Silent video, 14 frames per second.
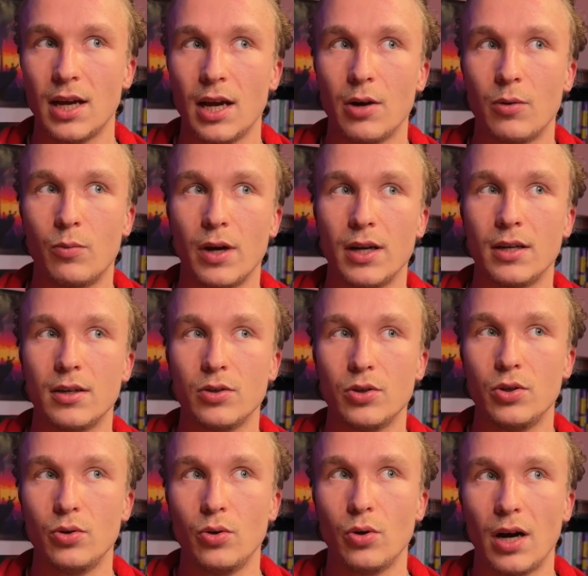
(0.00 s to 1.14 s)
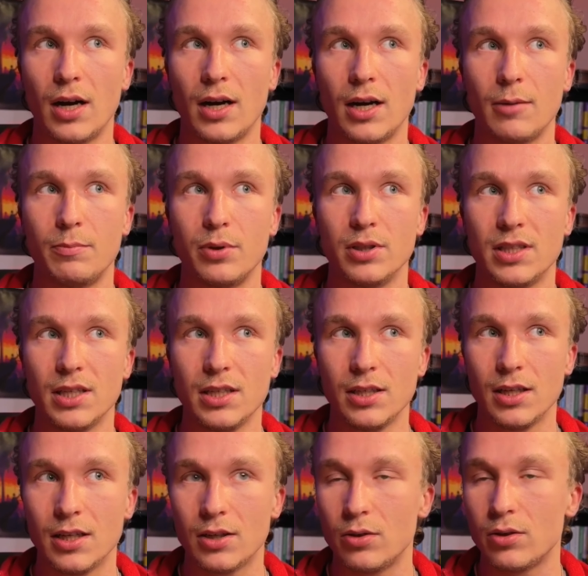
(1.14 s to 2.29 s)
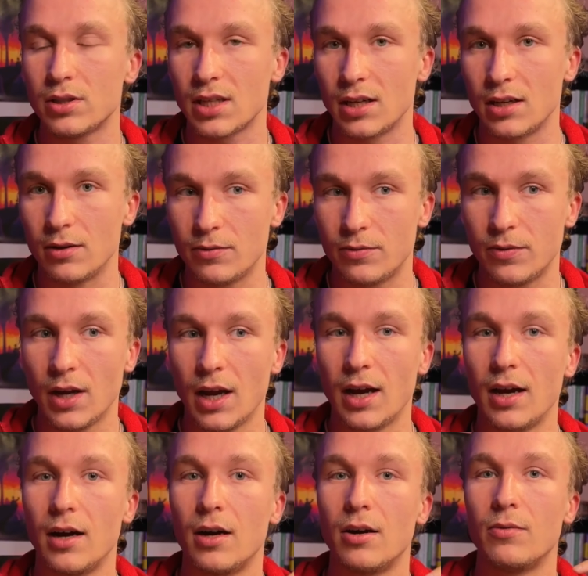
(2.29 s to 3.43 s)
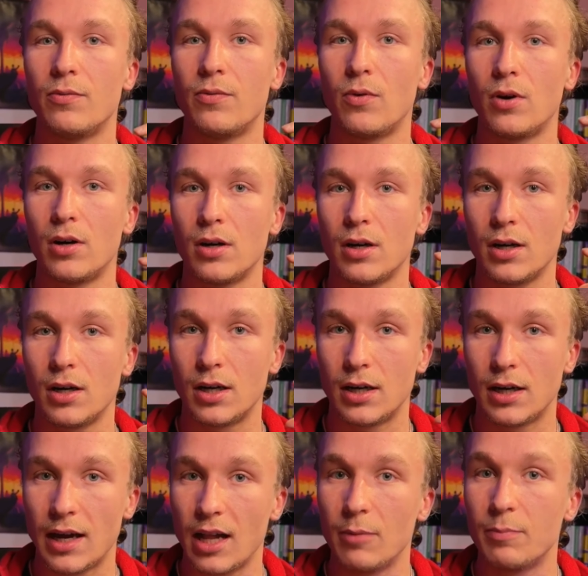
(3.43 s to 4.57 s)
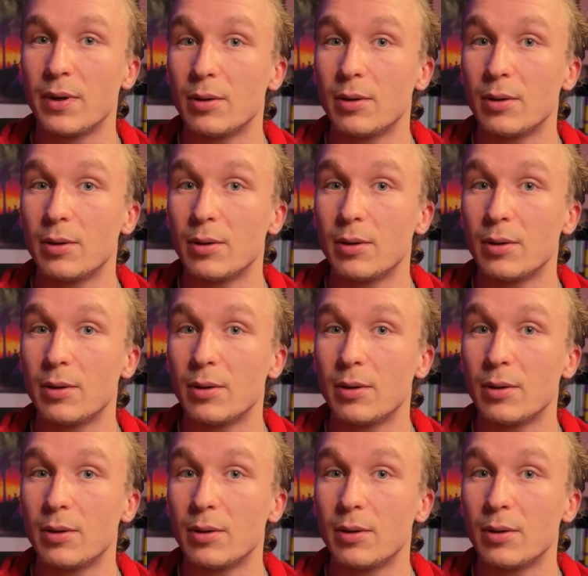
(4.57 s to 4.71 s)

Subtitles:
when you are positioning yourself for helping